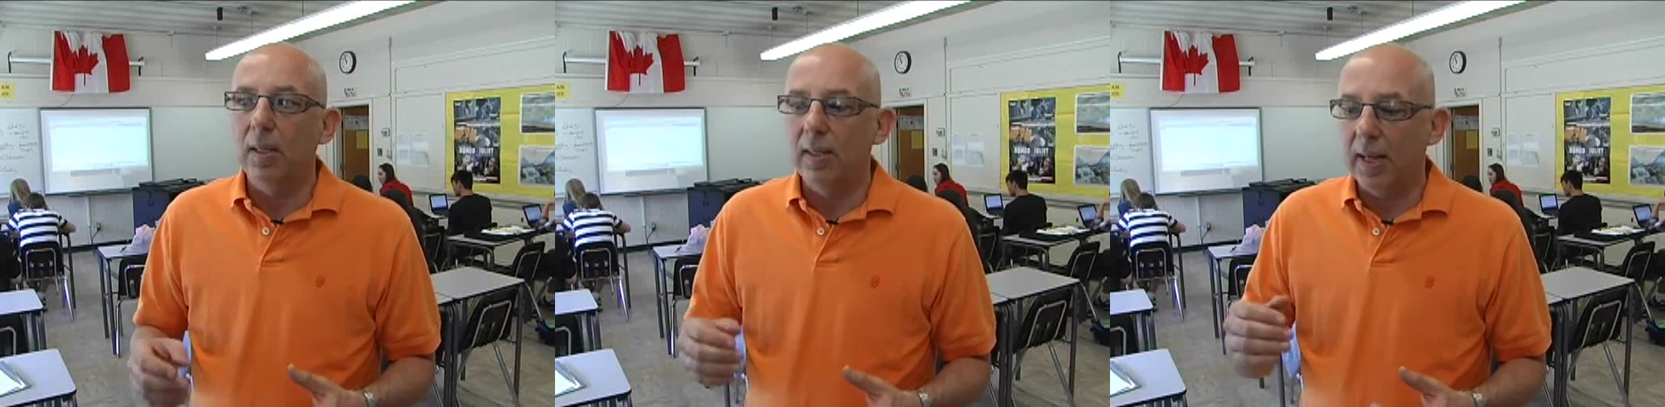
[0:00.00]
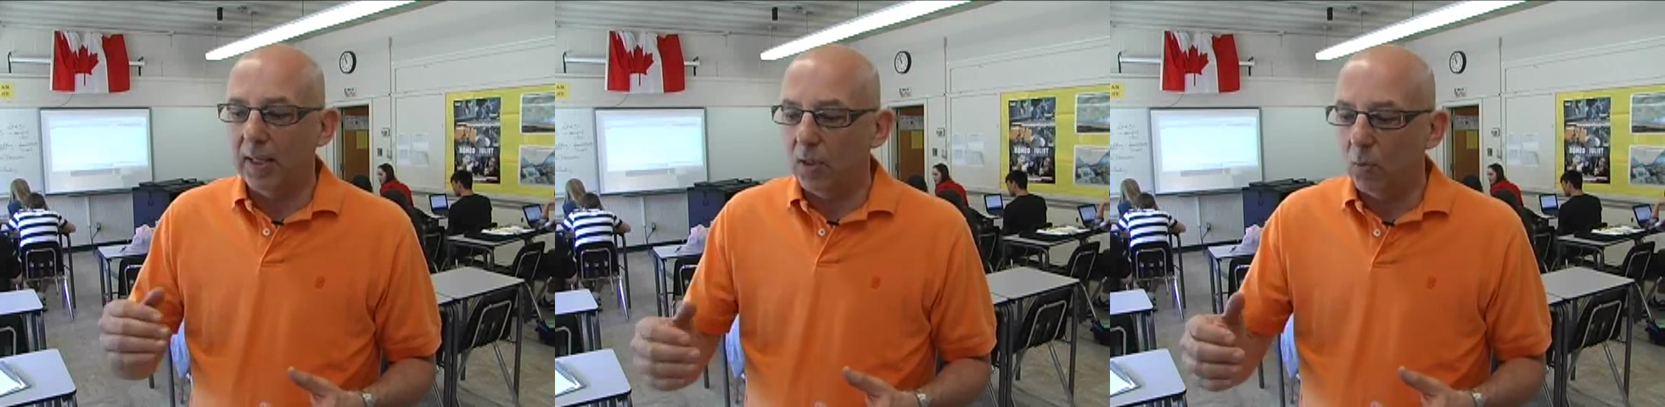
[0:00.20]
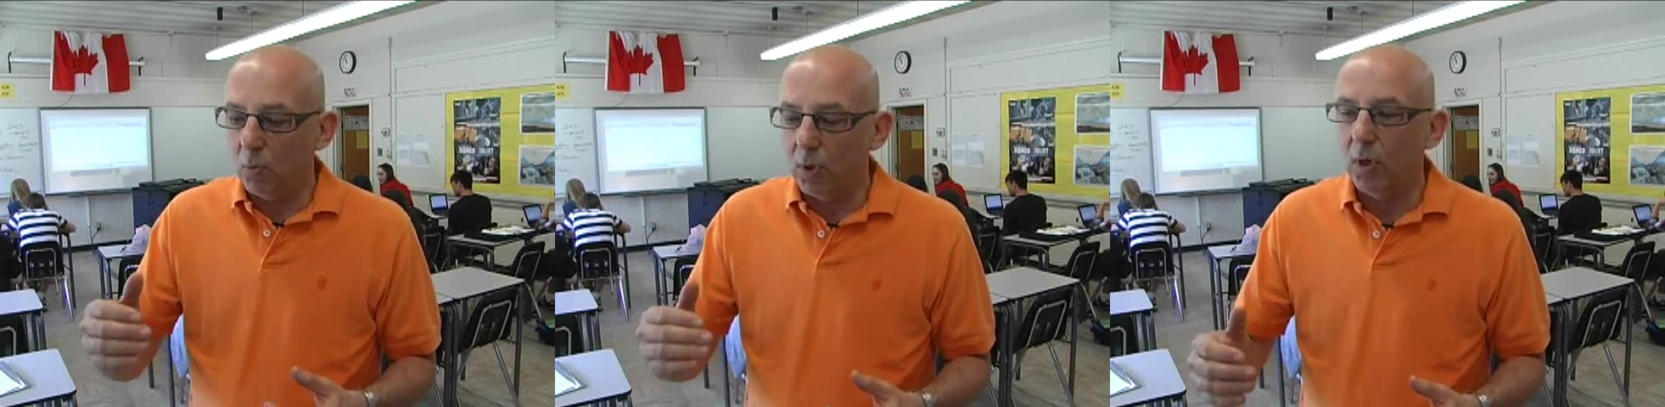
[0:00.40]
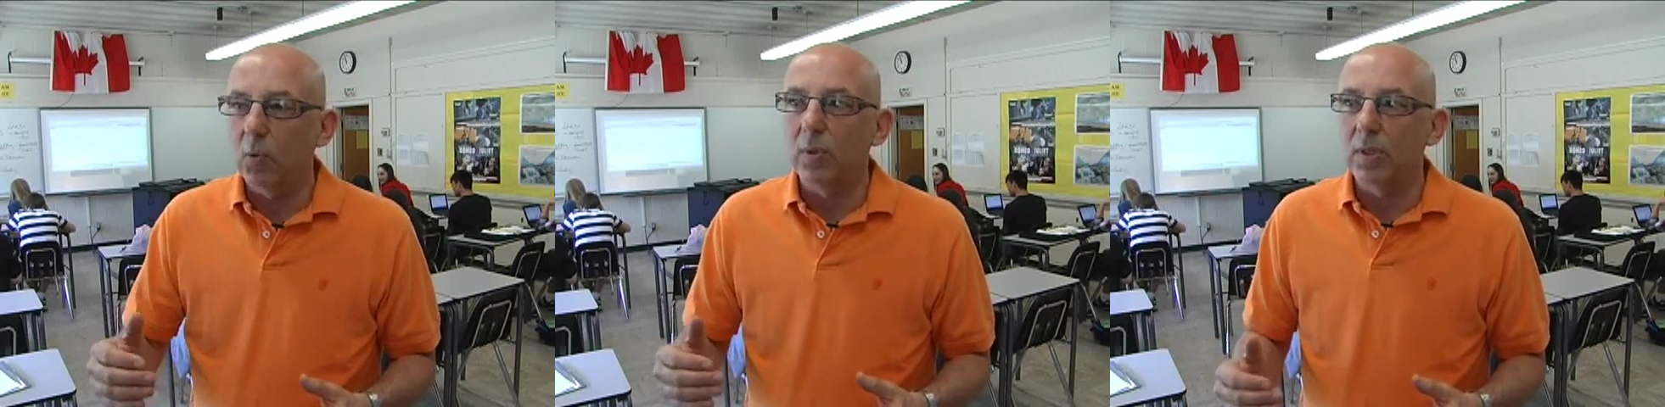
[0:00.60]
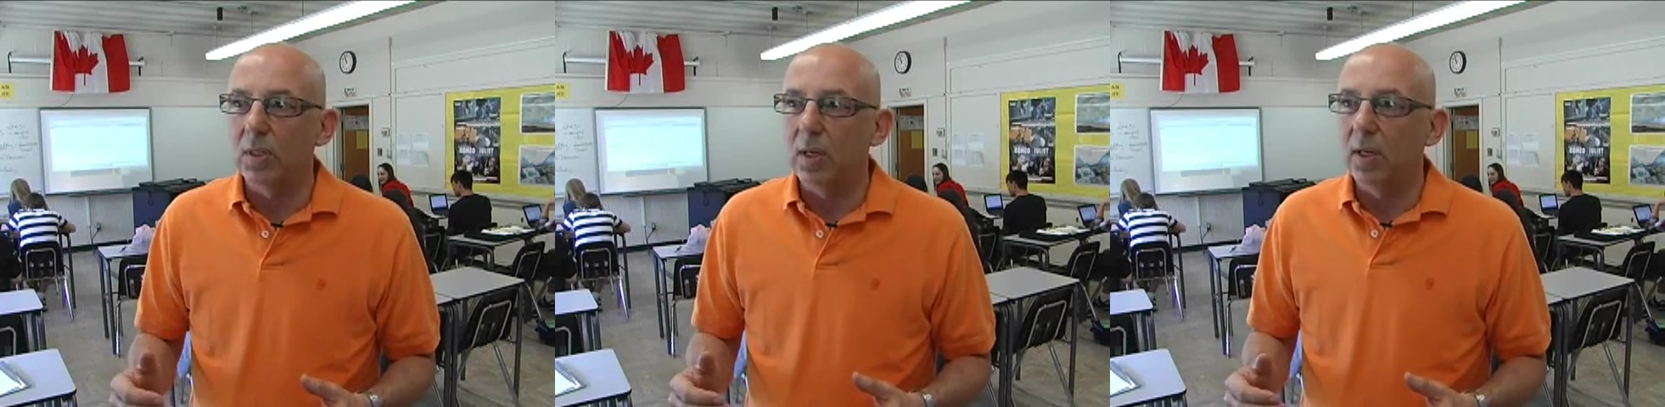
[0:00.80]
that the
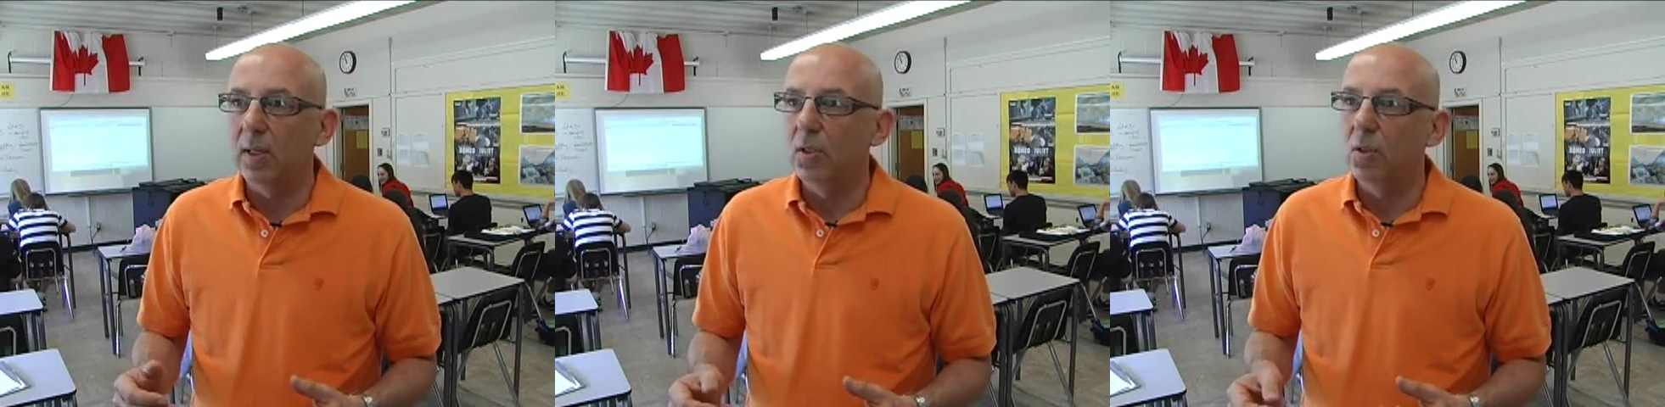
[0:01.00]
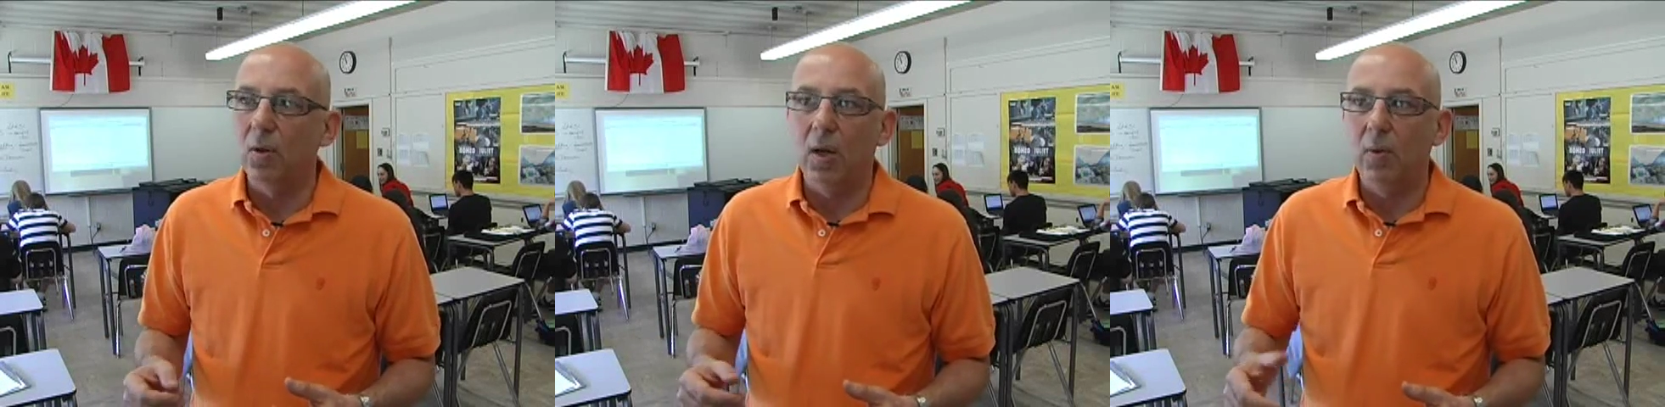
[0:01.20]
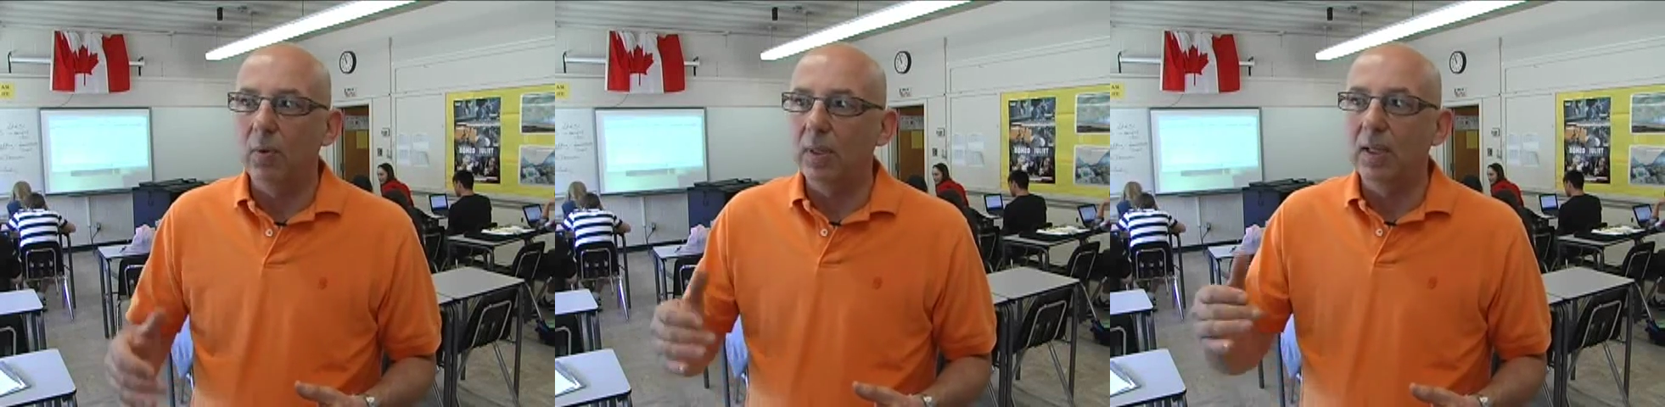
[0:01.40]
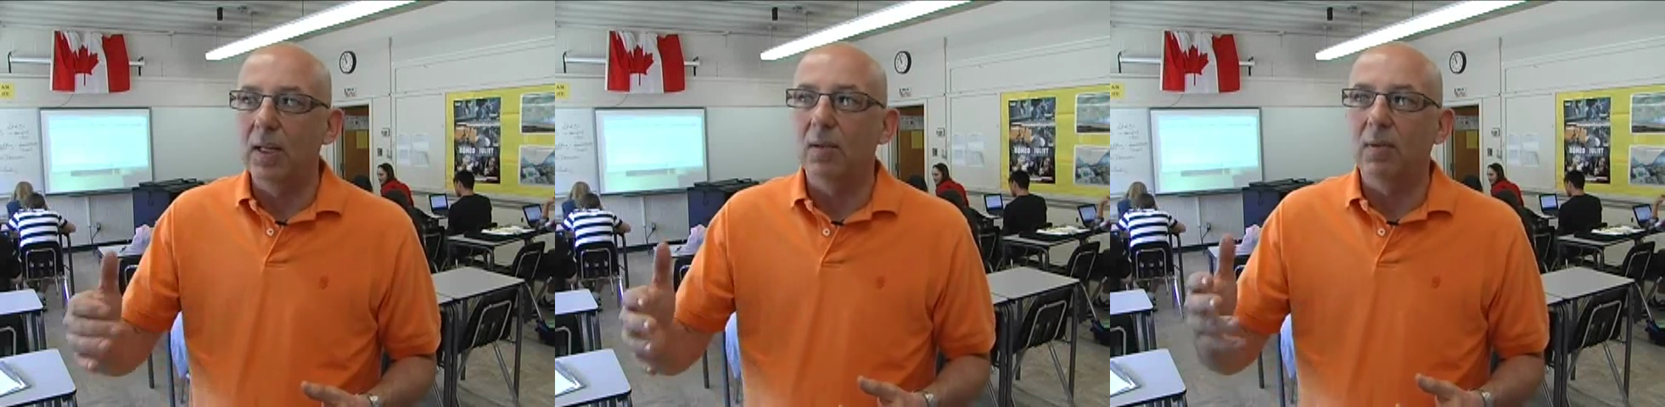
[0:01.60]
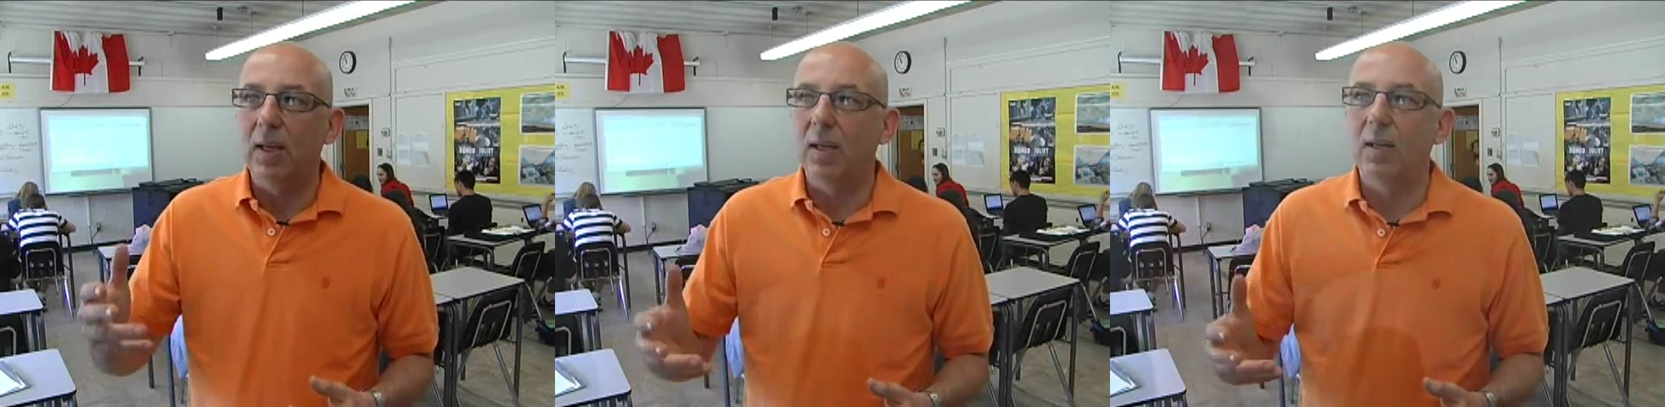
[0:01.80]
work was done, so I would
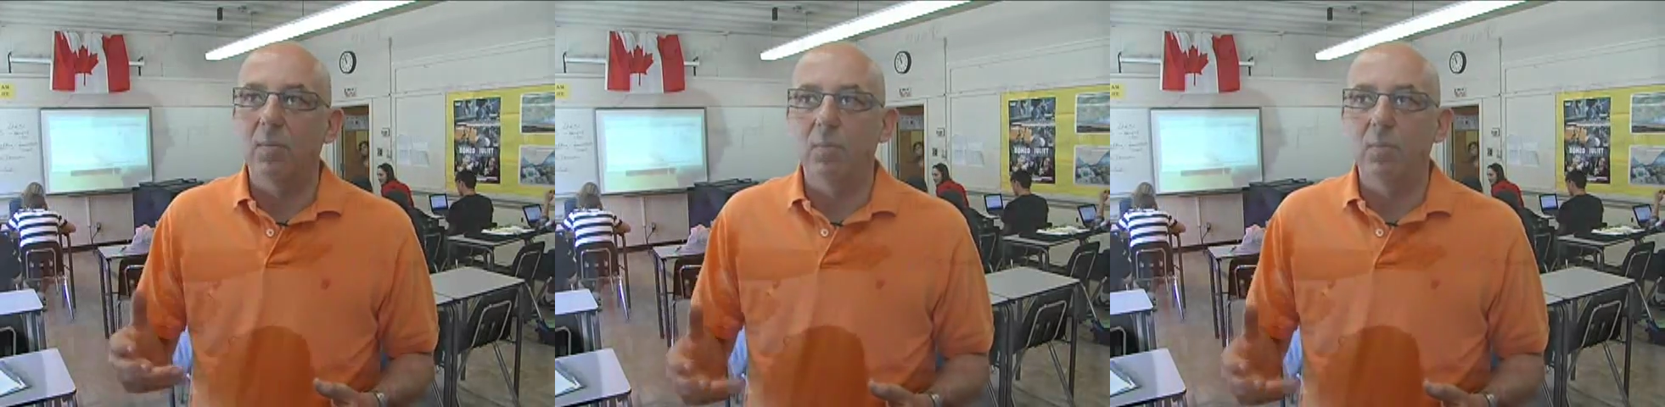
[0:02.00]
give a